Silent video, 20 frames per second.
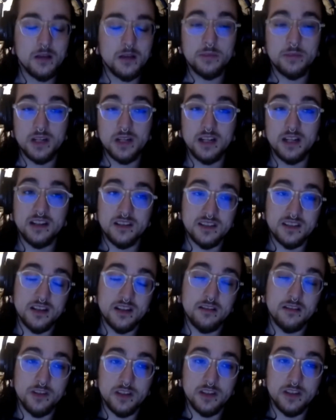But in
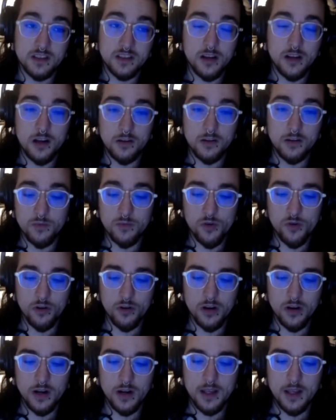itself, it's a lot
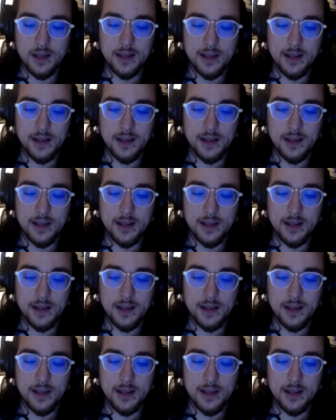more